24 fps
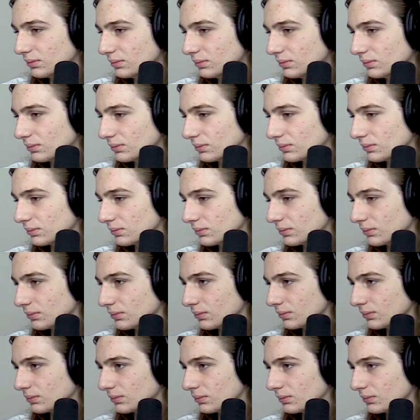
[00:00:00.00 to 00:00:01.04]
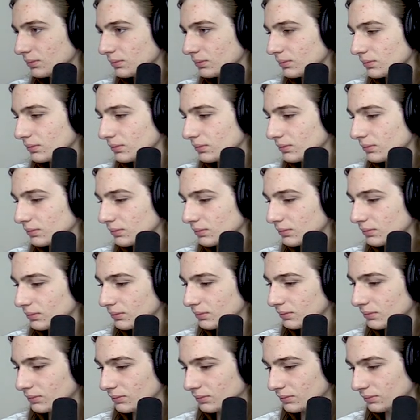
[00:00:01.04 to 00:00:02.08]

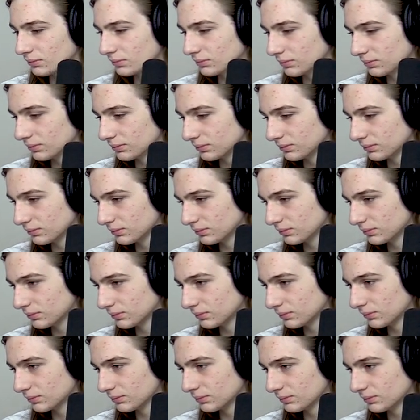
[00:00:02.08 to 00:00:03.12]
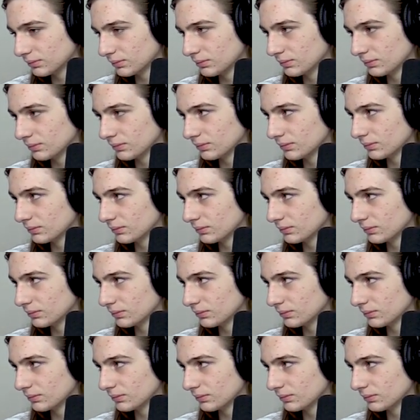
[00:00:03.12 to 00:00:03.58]
No words are spoken by the person on screen.